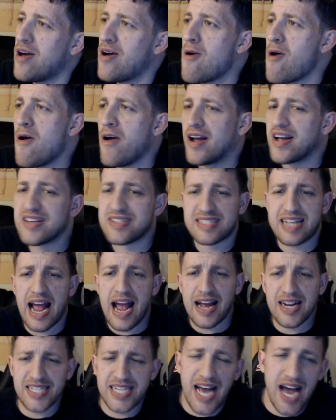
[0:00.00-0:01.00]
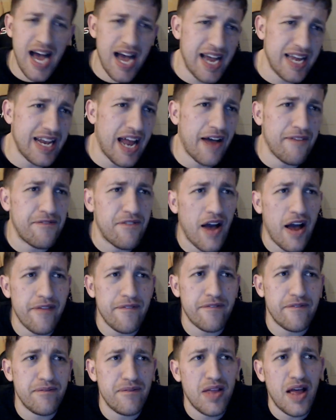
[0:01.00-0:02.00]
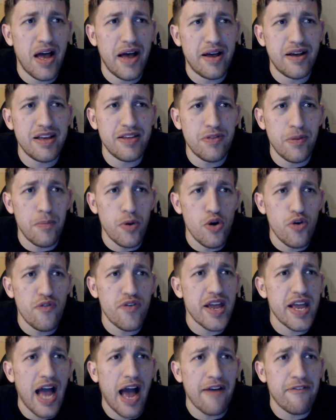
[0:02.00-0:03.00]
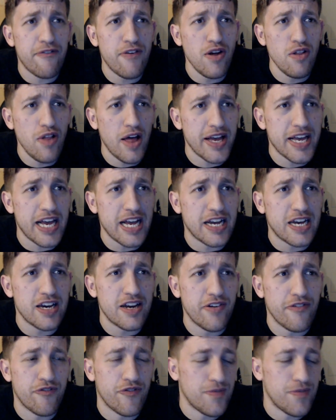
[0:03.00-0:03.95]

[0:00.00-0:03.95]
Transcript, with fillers: his dad dying I've, I've in the movie i felt like it could have